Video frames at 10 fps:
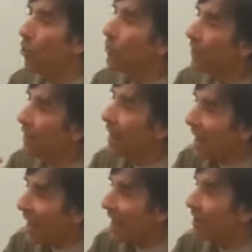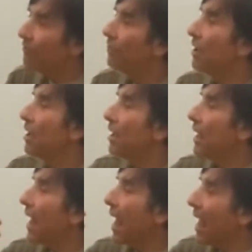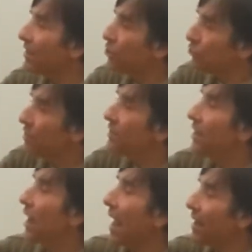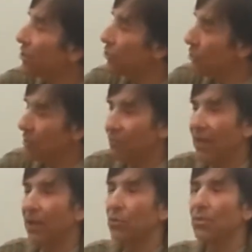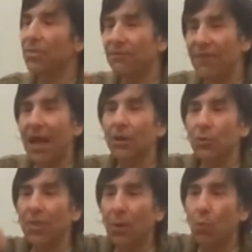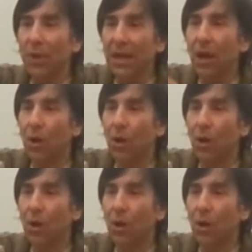only have extrinsic, external value, the value that we